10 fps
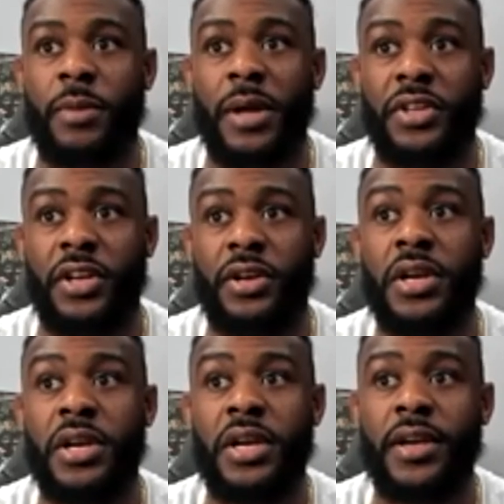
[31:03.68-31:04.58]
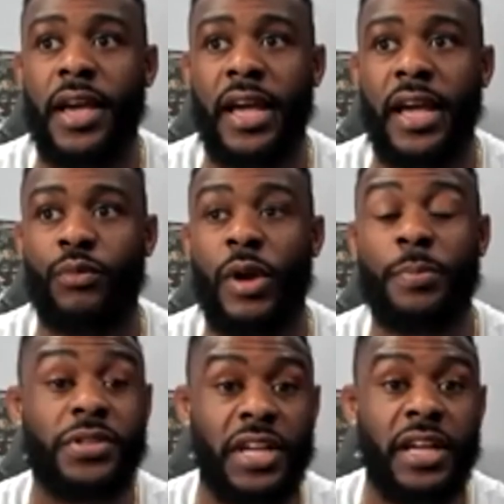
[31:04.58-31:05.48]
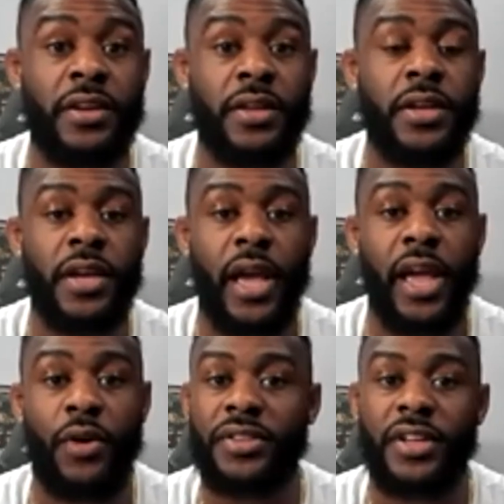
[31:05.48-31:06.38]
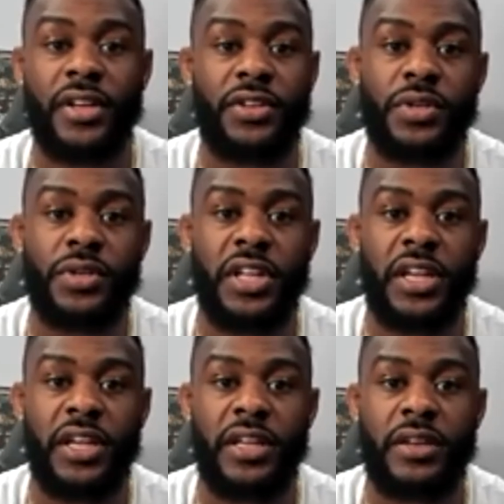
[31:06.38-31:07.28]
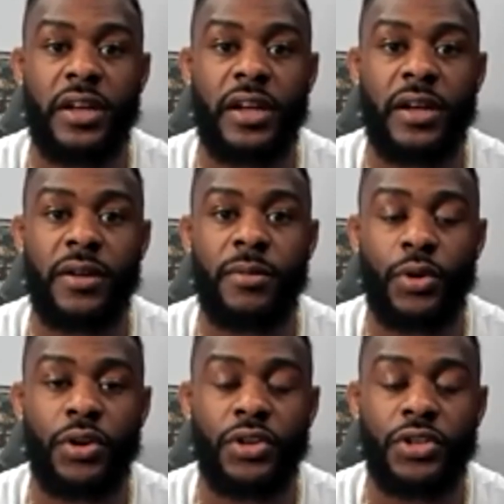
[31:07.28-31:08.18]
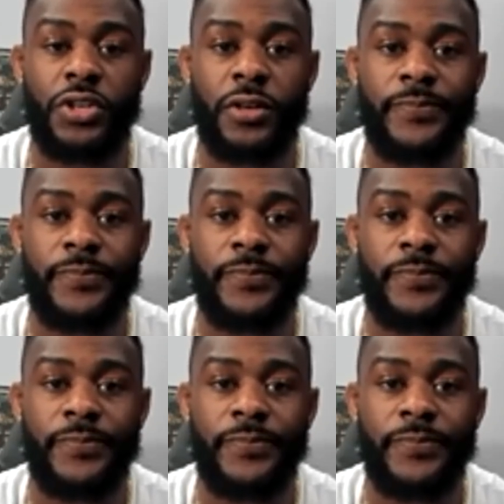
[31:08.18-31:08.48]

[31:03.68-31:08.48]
out there and represent and go out there and do his thing and uh, put on a good show.